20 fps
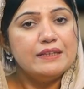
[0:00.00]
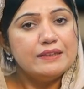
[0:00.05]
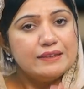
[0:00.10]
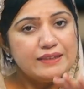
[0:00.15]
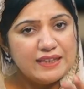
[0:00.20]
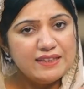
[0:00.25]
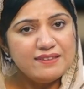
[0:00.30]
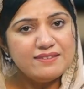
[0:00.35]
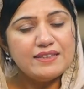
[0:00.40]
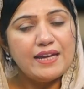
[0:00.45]

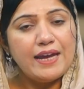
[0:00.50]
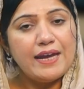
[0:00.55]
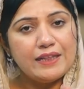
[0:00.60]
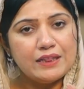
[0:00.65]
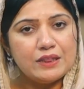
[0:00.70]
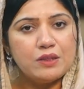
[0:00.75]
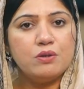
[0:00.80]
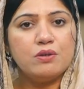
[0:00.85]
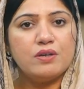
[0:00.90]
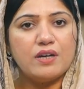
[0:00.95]
This
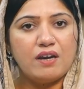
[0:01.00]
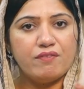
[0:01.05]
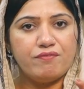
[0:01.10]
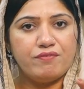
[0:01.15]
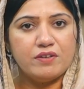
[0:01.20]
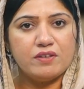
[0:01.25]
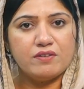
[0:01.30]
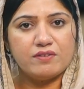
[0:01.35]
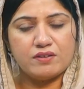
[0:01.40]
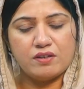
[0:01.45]

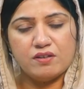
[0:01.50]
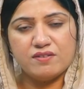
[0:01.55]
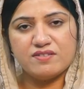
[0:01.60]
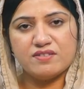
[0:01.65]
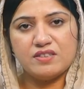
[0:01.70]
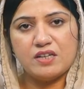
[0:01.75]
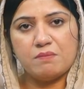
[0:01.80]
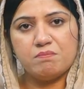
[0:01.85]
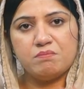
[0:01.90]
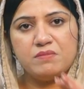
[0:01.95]
ethnographic
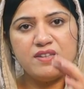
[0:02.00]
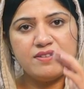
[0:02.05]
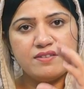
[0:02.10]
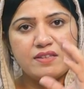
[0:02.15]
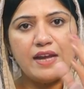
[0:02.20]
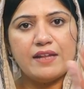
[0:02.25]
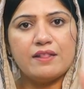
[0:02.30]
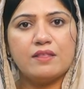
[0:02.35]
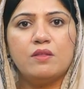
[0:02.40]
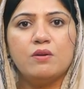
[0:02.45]
concept, this
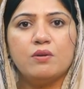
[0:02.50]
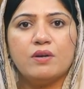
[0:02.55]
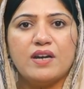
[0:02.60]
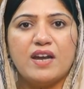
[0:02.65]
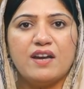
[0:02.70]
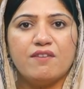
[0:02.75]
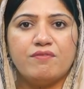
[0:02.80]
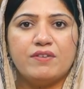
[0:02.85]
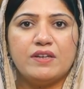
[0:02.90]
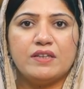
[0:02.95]

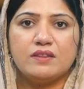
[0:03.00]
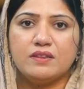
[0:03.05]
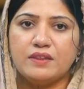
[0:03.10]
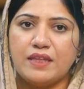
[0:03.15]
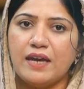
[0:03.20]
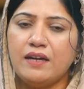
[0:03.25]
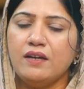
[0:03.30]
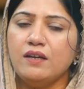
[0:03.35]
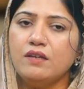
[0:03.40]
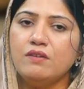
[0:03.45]
ethnography
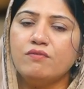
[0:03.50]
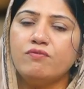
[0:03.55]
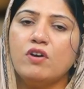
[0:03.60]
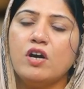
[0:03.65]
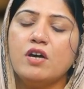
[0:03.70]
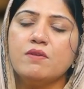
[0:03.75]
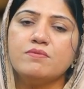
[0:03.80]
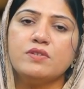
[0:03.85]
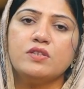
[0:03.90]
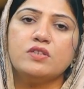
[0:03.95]
then
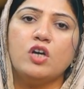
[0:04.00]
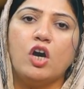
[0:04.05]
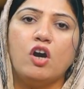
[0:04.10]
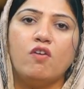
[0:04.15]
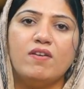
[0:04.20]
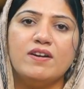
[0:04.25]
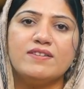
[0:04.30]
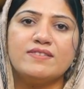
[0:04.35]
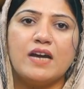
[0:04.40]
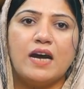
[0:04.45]
informs the
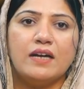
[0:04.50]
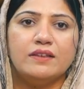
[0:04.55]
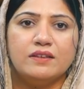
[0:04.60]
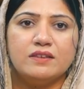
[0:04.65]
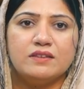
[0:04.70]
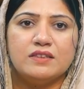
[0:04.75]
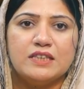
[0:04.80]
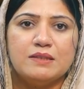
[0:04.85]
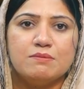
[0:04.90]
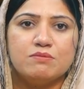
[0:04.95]
novel's other
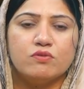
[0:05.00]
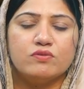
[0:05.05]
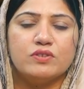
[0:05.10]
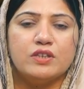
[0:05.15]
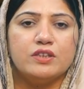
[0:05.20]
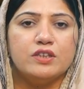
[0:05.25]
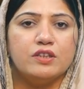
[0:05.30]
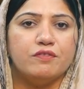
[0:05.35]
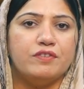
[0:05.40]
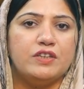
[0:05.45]
themes of the
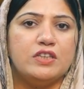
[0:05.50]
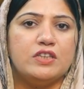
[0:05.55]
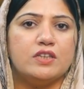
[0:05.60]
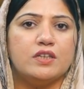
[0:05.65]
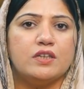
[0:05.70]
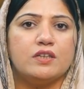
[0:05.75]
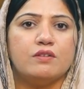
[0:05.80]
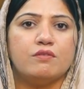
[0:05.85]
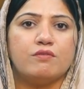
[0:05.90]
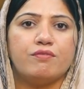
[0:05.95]

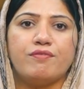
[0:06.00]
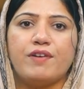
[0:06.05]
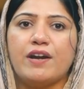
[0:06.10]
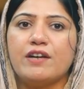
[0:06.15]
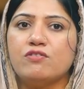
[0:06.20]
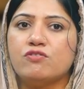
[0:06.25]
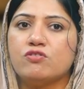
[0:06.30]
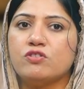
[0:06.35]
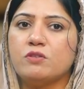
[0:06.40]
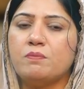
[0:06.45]
division,
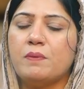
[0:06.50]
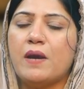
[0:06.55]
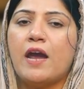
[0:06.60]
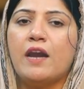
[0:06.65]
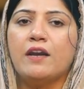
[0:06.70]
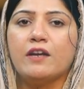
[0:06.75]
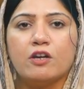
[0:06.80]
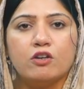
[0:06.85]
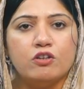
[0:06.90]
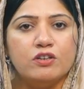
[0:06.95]
friendship,
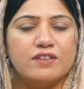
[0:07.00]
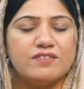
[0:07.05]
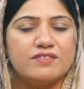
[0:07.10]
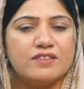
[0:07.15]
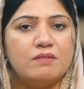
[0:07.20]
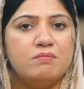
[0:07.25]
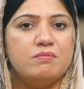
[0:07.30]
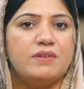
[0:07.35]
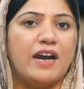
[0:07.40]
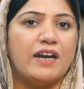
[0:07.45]
and
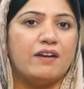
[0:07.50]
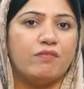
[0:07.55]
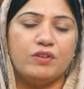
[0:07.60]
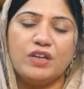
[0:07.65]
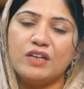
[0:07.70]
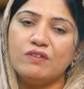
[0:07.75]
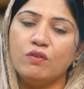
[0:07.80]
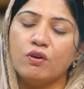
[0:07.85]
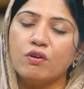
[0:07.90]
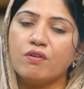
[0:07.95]
colonialism that we
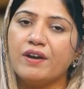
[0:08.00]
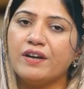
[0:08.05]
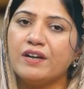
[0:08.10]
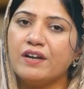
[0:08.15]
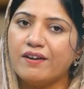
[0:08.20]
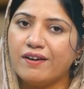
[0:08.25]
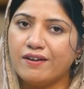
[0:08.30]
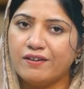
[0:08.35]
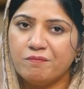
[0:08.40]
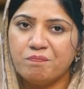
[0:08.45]
have already
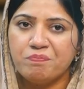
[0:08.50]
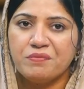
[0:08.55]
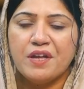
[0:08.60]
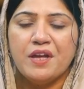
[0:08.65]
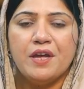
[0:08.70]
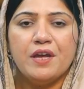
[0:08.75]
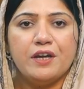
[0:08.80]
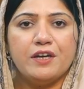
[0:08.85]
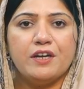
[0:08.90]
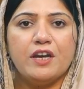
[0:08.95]
read
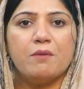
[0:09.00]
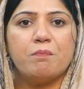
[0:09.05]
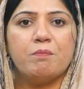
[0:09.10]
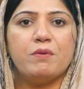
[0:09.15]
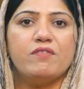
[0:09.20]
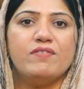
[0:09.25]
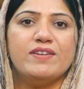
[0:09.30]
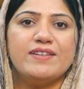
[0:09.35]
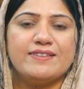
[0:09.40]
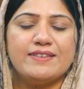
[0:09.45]
in our
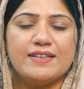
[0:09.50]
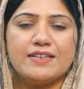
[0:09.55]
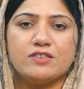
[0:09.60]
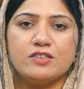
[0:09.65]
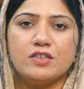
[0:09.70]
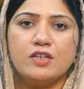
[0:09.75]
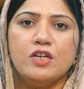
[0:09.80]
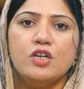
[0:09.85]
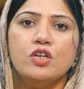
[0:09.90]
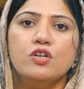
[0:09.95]
previous
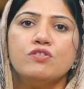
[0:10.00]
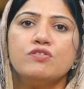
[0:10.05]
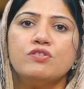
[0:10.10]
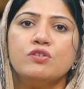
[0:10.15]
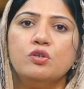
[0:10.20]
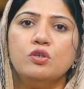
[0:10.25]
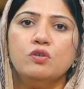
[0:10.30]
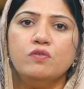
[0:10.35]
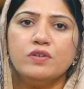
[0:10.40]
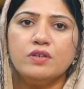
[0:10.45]
lecture. So
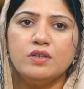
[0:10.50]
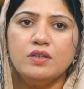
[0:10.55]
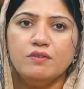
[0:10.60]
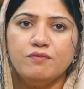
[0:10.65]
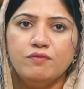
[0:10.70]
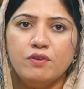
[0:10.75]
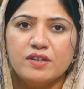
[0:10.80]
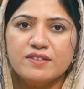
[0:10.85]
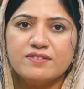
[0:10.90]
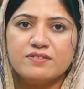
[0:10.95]
overall,
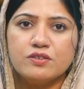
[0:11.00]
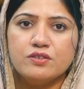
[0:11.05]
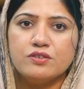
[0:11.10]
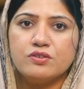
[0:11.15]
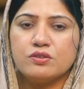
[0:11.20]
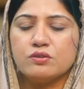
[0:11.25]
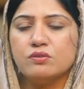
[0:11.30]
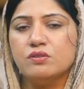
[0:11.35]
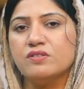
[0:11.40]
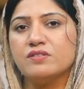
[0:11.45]
Foster
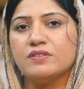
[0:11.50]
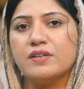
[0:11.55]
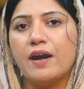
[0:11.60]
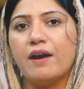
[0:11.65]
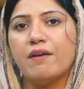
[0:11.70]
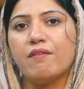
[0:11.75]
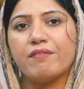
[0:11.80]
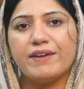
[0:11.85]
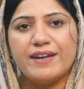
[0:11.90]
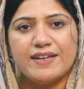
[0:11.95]
shows
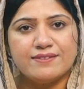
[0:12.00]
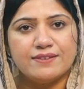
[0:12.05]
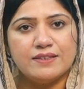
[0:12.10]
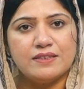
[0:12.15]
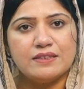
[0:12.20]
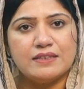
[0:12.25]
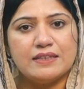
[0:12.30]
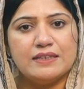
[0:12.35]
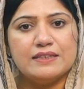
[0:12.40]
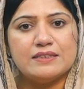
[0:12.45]
that race
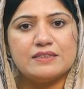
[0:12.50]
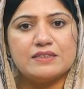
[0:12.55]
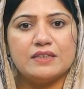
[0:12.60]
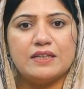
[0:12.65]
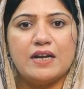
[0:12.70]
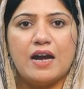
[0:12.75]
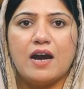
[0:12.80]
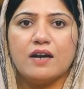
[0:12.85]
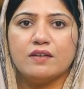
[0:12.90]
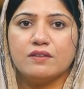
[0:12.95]
and culture
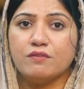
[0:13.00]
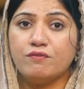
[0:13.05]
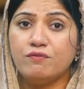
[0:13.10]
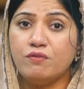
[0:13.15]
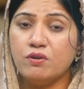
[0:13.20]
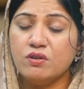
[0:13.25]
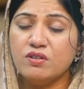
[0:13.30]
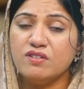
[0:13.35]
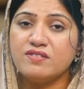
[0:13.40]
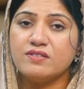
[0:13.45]
are the
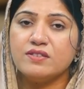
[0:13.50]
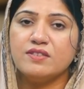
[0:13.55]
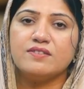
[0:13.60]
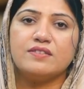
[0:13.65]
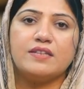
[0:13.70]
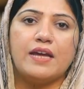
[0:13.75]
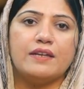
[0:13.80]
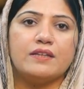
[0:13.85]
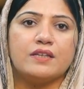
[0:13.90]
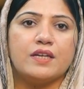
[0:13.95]
forces
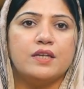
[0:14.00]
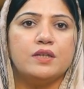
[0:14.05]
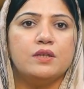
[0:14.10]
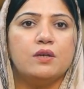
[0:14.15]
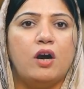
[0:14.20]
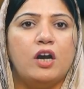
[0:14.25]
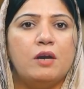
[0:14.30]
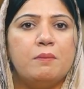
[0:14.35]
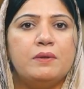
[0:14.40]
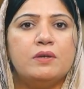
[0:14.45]
that
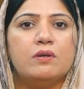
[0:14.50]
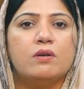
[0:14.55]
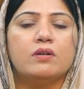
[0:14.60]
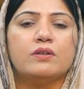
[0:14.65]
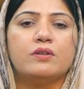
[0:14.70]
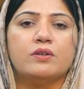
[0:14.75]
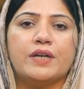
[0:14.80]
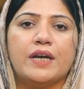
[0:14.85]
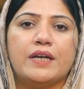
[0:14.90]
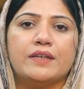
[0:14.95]
cannot be
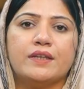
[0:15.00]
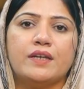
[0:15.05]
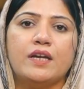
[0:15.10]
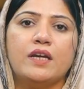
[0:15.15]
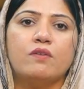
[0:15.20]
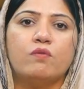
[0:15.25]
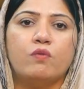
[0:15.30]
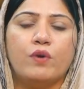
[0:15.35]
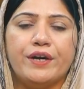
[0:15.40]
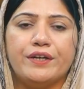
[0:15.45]
altogether
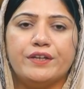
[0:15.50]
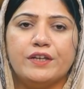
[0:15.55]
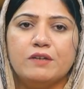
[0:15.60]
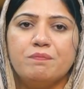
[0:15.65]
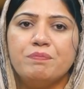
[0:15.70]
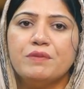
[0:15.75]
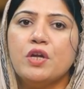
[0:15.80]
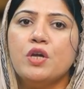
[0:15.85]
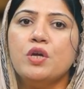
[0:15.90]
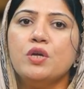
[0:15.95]
avoided,
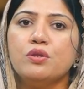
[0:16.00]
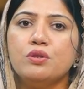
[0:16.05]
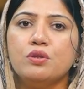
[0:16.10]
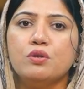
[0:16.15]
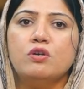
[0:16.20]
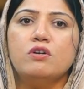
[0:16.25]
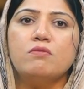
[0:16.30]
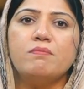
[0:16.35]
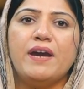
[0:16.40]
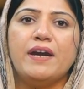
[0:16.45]

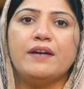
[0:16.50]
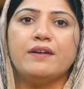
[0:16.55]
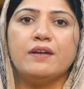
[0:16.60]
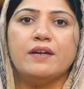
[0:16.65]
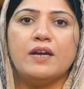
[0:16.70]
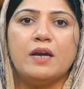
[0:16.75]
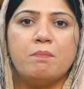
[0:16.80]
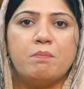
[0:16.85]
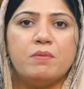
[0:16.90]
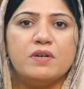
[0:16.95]
no matter
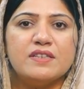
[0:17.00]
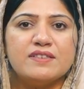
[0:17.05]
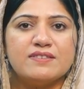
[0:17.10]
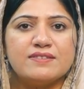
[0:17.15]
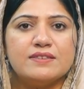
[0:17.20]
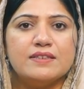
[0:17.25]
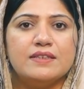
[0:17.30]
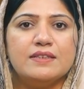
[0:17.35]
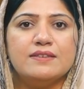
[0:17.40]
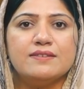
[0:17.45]
a
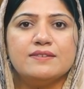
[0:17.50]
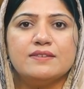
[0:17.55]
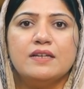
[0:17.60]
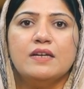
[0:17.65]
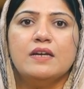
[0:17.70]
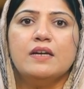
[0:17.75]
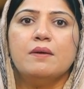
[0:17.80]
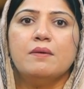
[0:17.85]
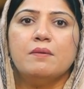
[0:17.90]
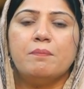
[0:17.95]

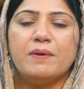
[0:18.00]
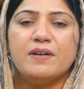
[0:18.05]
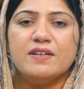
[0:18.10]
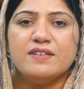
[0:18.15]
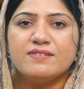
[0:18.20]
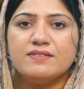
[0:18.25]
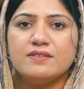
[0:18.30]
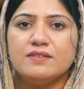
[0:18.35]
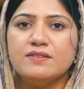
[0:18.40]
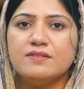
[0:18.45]

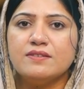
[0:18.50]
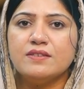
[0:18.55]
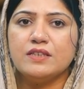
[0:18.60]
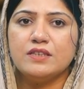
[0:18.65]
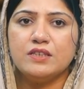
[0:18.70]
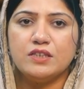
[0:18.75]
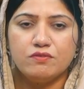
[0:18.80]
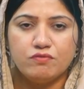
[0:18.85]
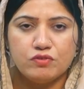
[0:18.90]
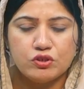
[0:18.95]
person's
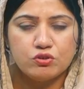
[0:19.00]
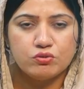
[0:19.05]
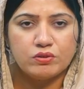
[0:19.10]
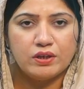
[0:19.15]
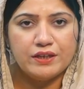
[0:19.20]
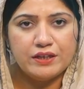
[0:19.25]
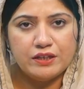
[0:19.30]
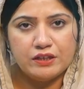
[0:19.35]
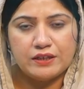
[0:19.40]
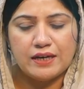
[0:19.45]
individual
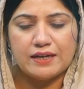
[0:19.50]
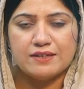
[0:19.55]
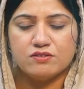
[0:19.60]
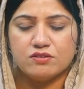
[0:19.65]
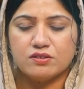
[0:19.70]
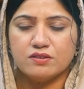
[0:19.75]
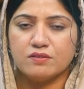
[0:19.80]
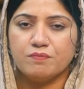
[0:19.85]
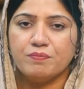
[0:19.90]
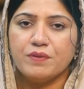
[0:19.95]

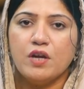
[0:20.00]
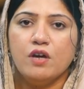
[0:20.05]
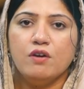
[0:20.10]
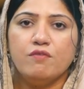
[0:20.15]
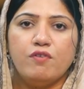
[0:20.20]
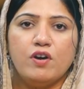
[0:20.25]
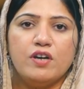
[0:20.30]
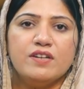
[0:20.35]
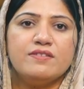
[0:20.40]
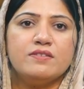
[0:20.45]
intention.
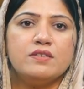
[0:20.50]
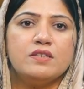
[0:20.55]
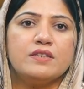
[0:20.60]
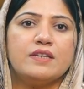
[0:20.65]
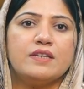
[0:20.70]
Foster